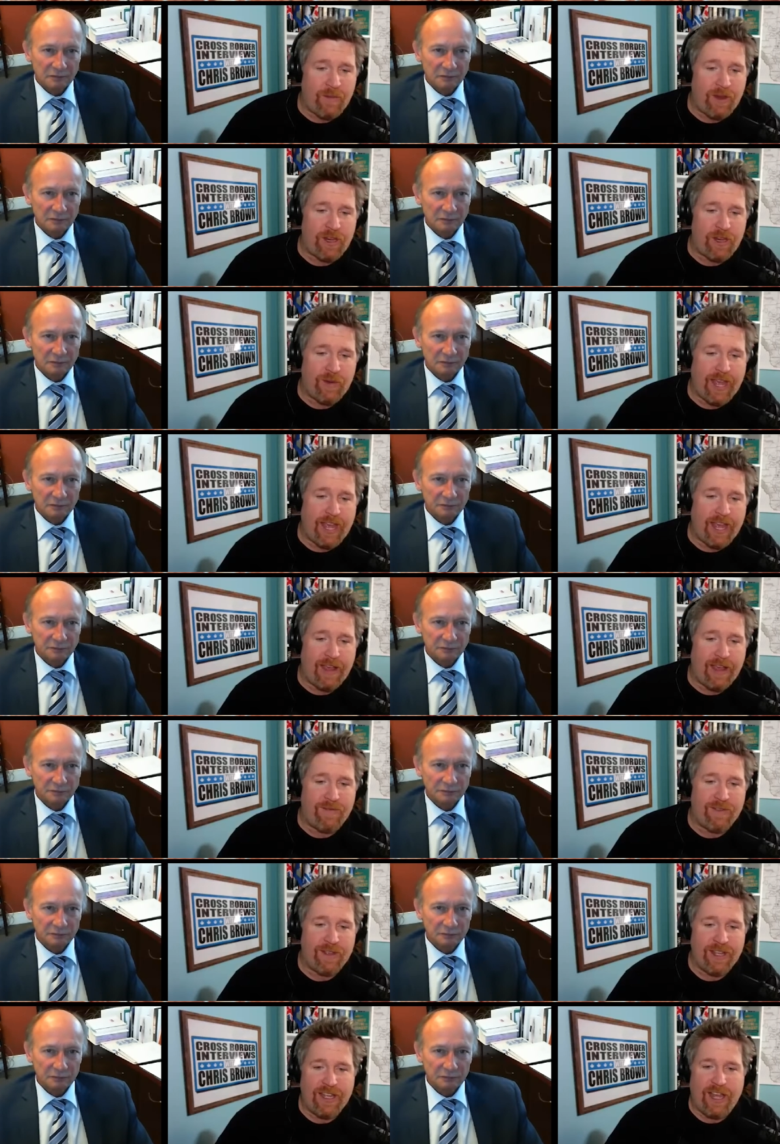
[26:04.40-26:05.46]
Speaker 1: when you have
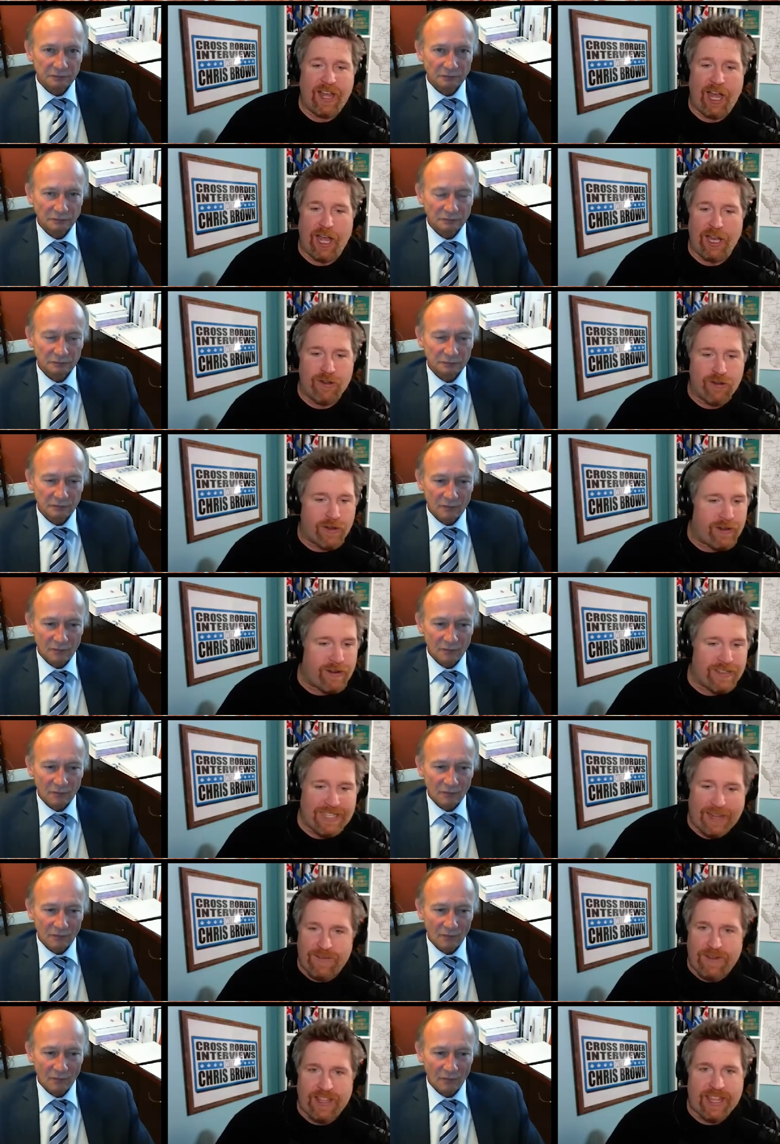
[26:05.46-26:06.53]
one hundred
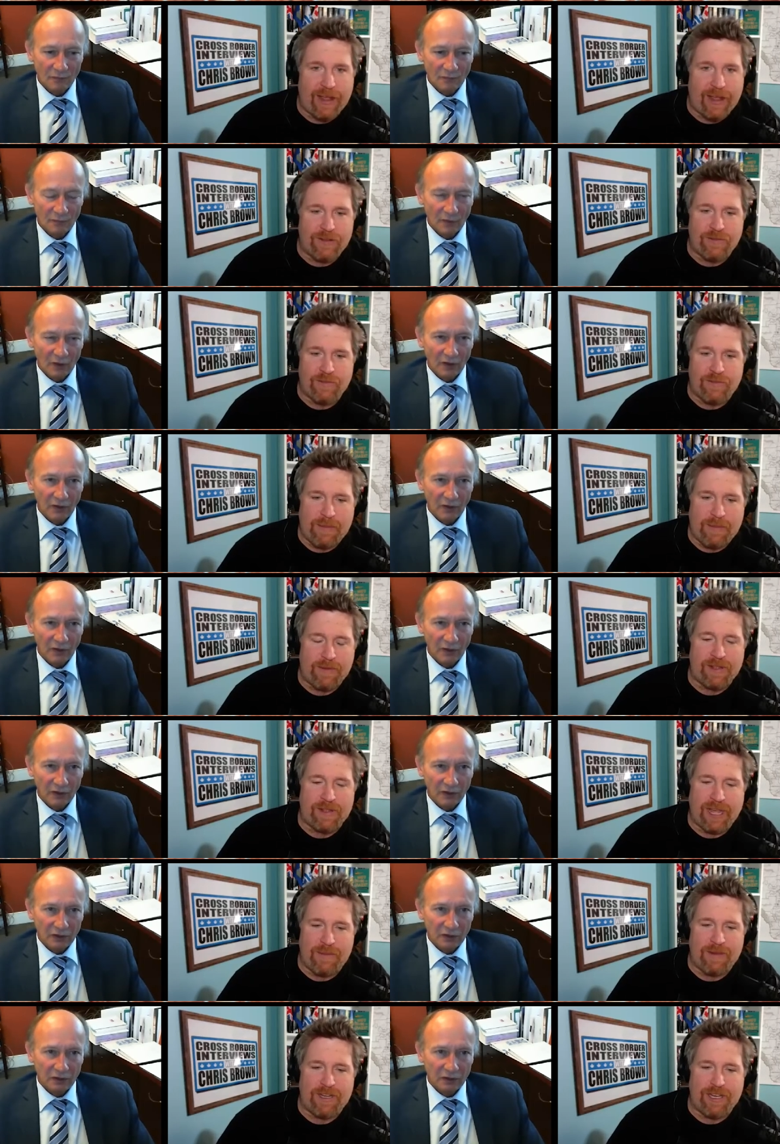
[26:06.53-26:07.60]
seventy thousand people
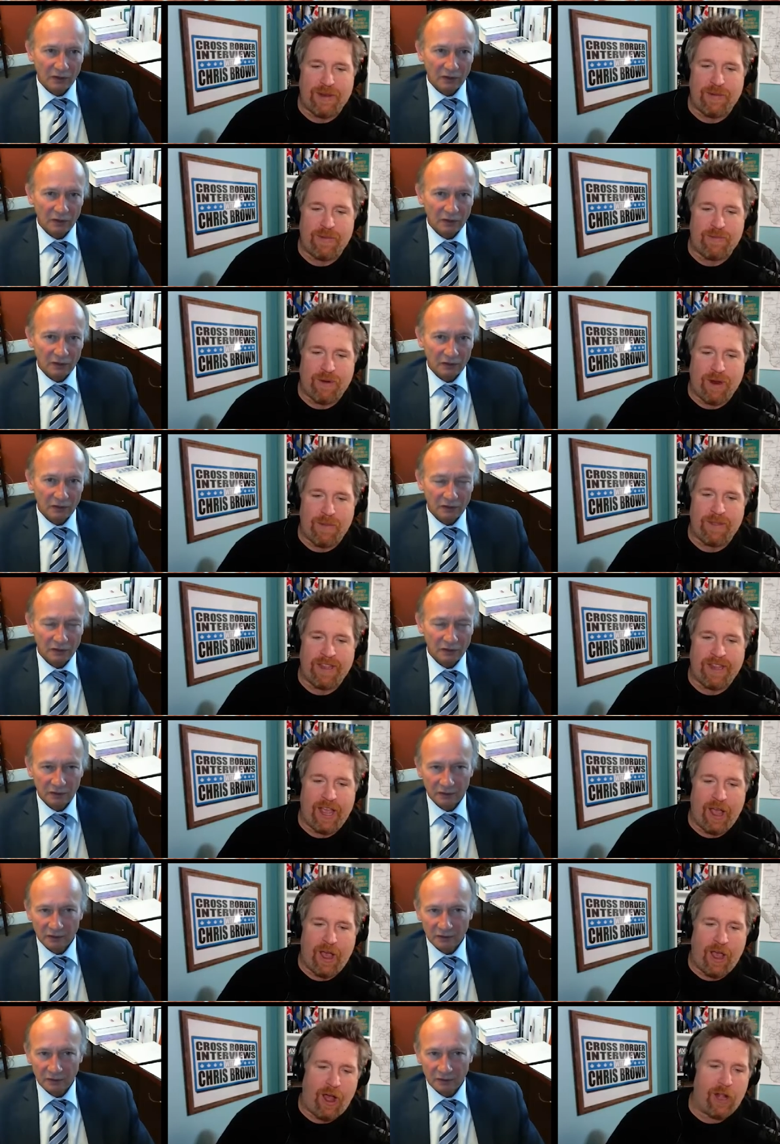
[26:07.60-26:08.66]
coming to you probably
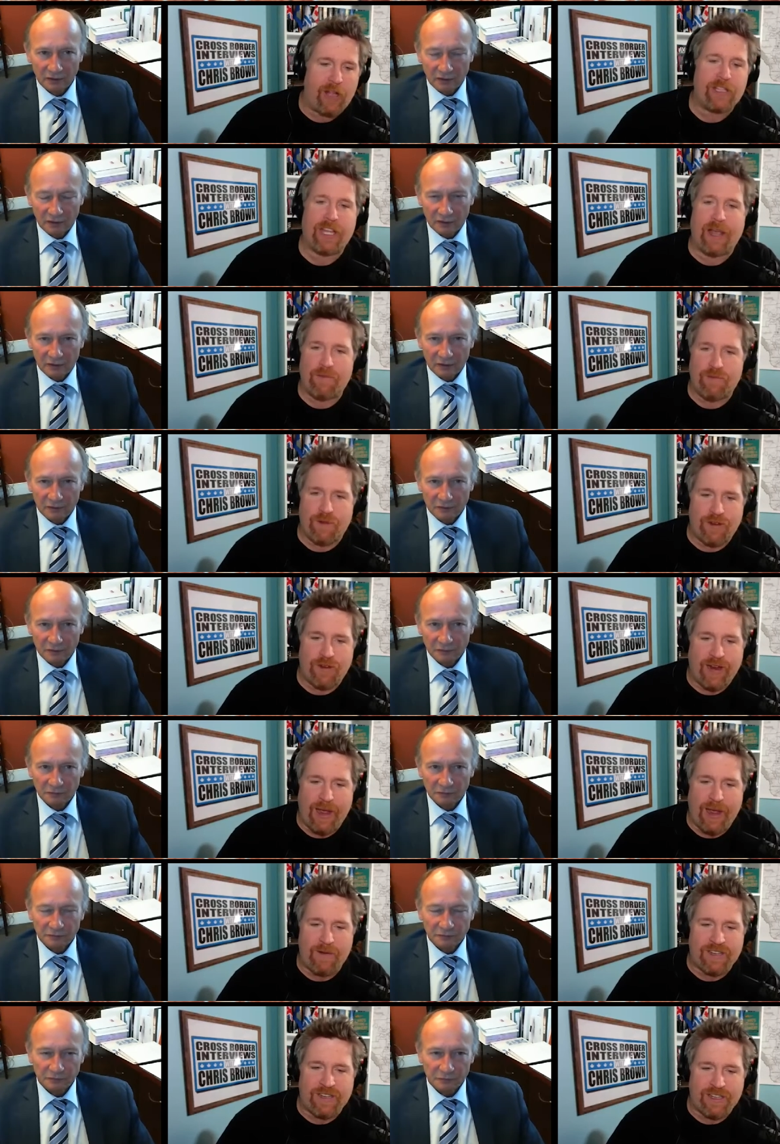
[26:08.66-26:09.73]
all times when you're
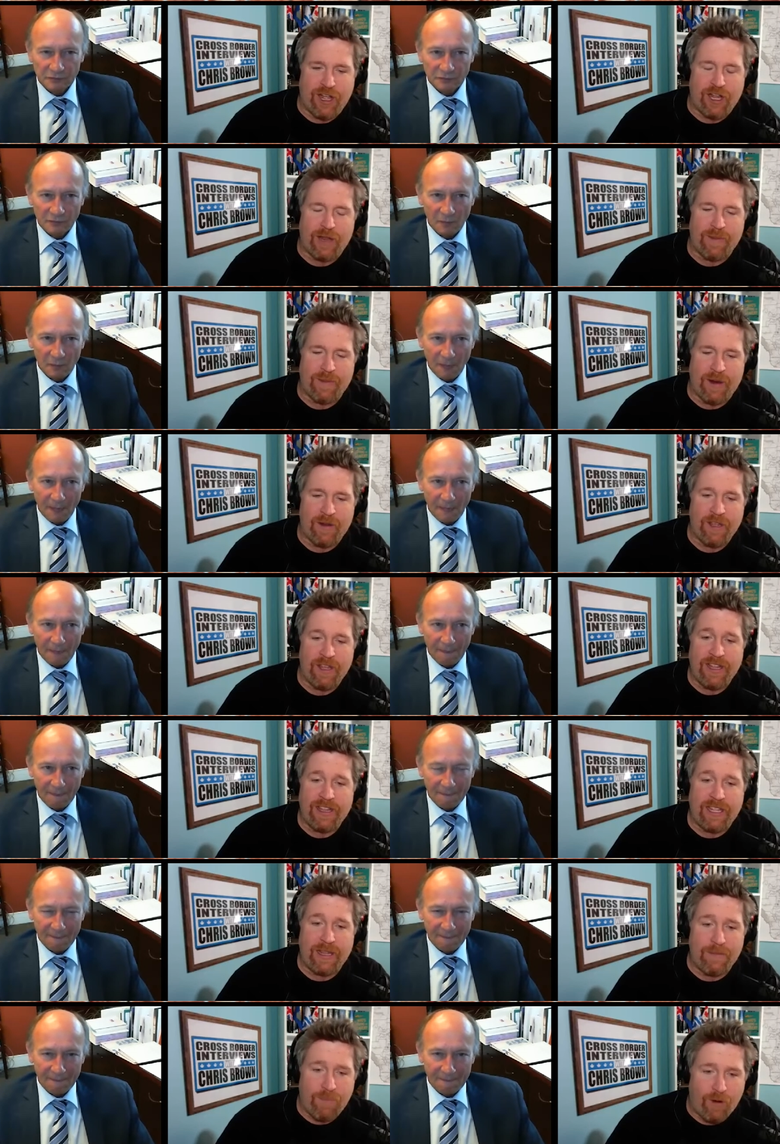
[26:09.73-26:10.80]
out to talk about
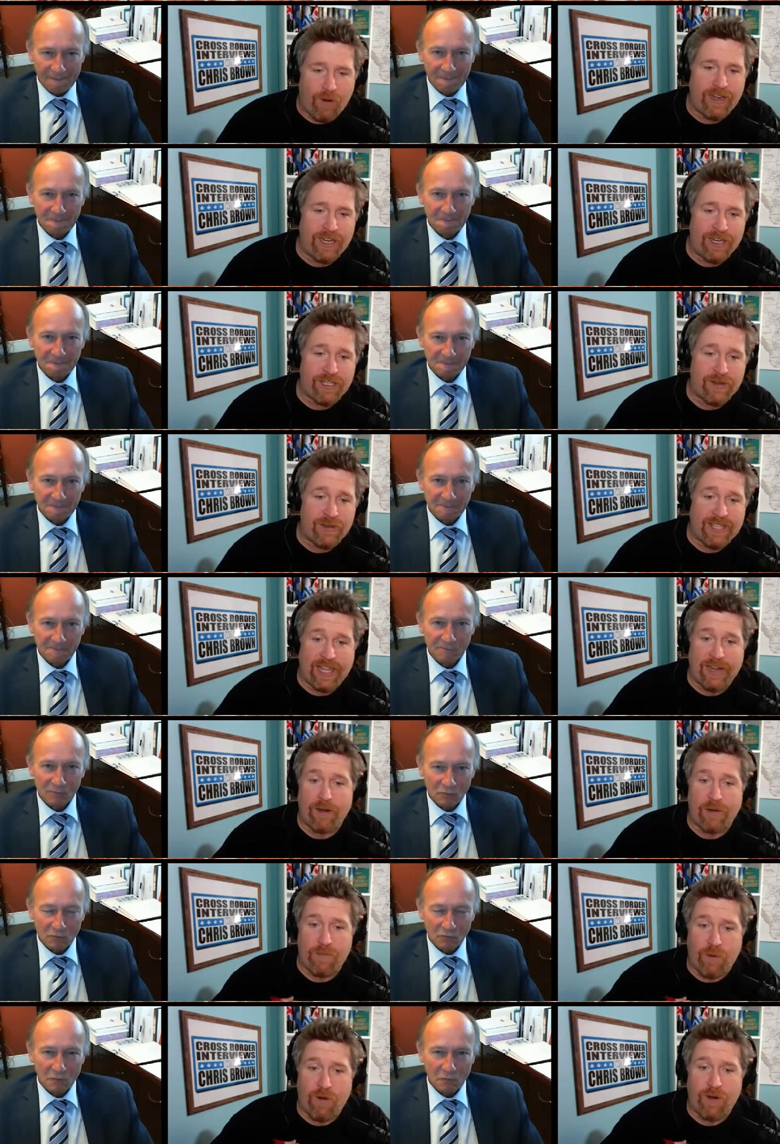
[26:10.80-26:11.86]
the important issues that are
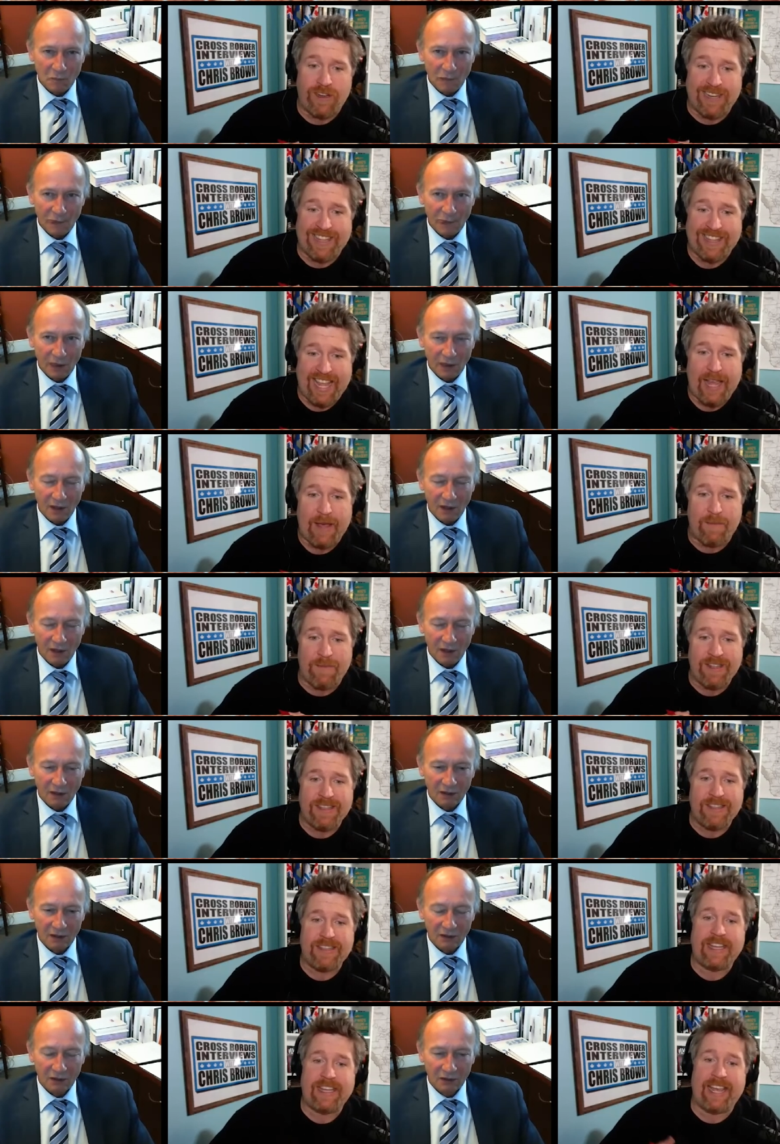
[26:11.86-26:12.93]
important to them,
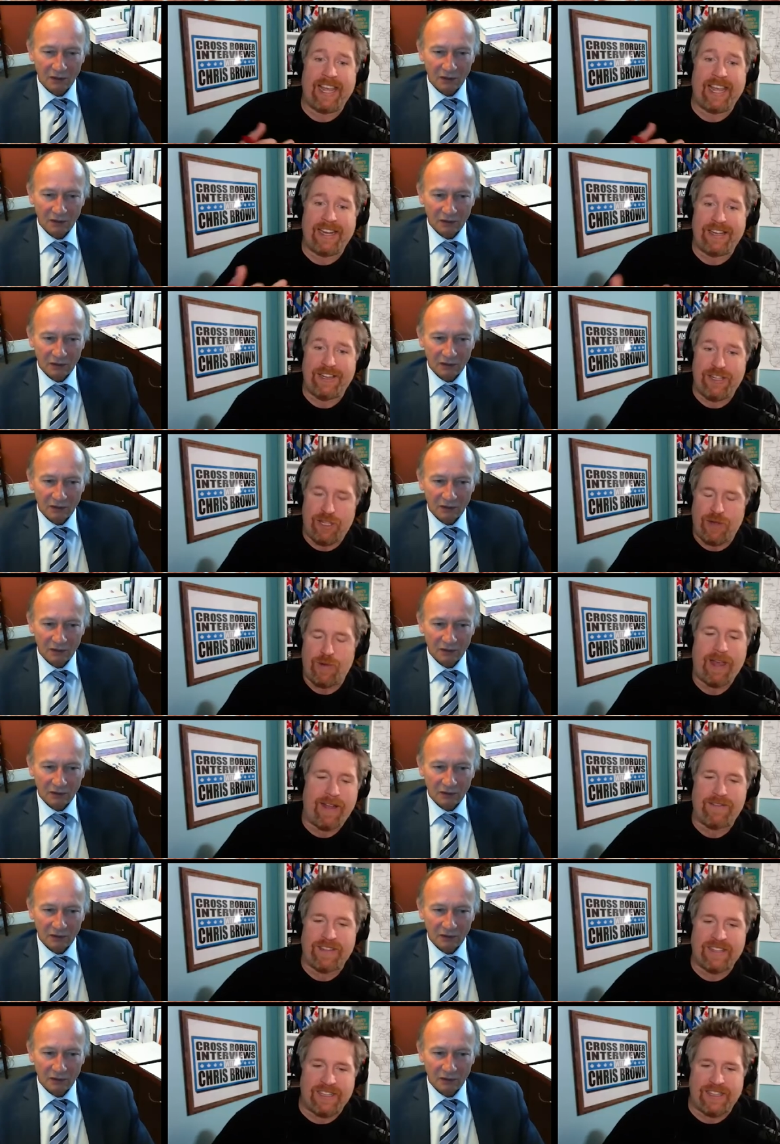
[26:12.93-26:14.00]
and you
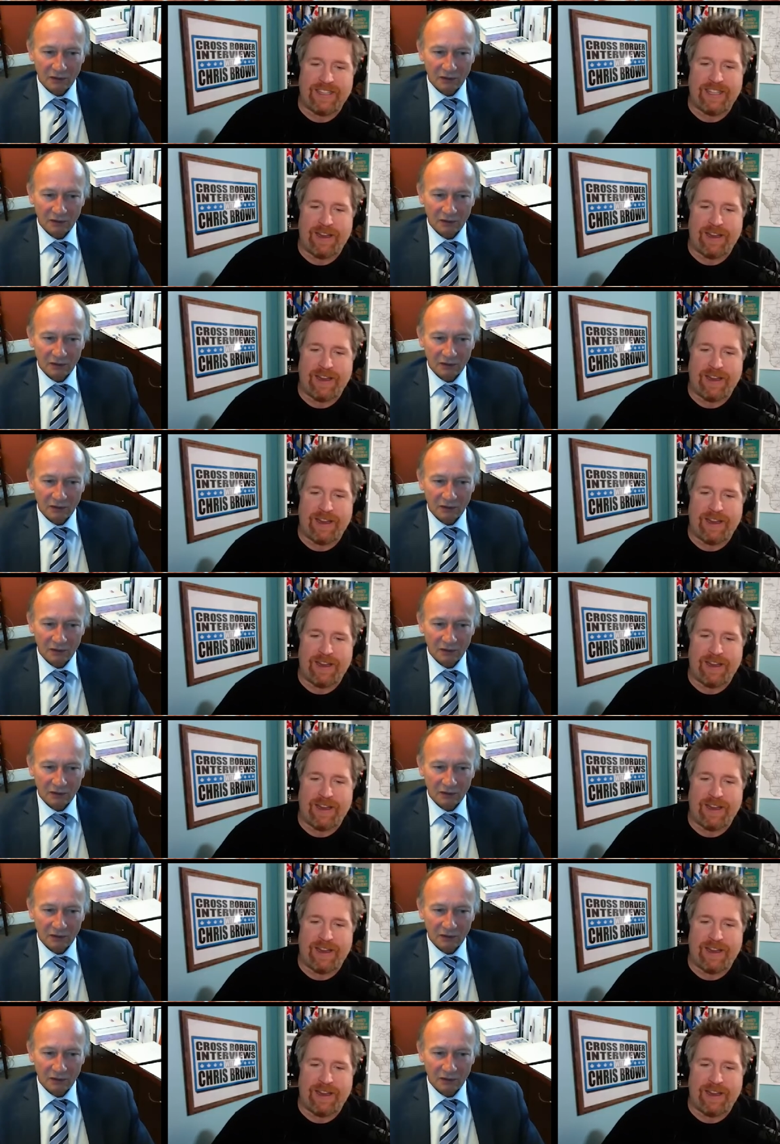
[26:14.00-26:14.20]
have to sit